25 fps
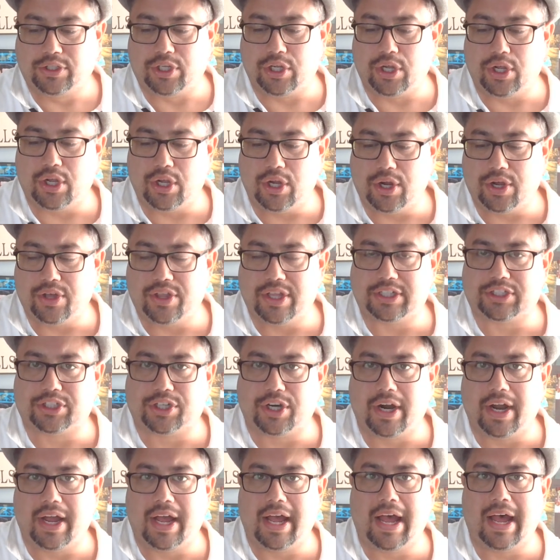to the
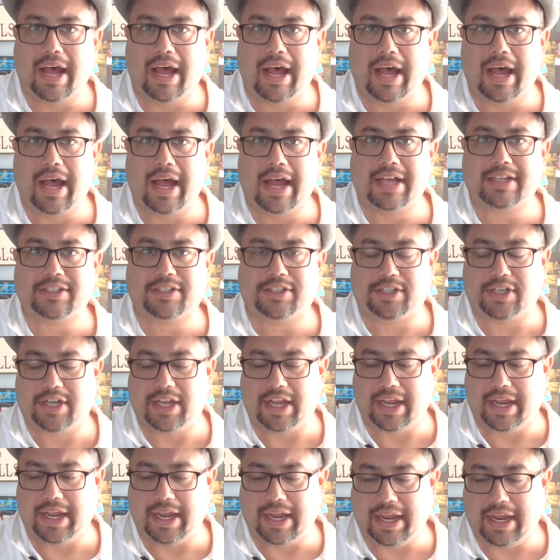trust
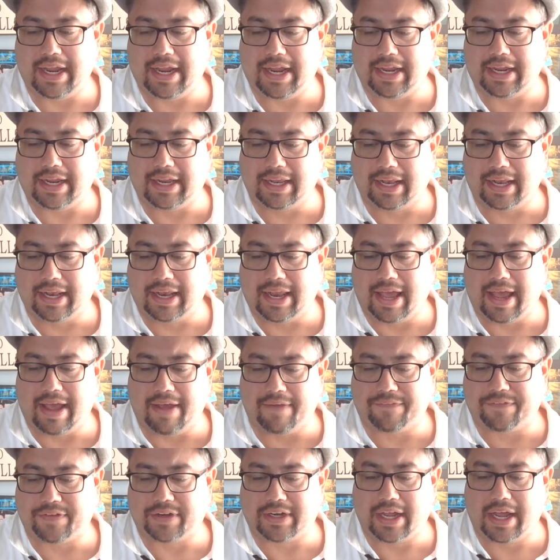he
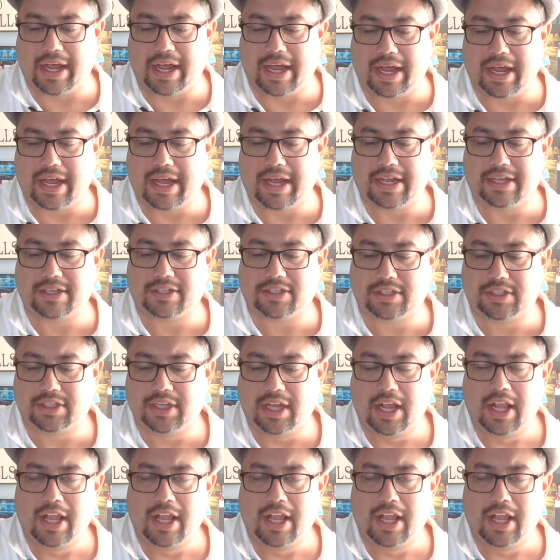left us?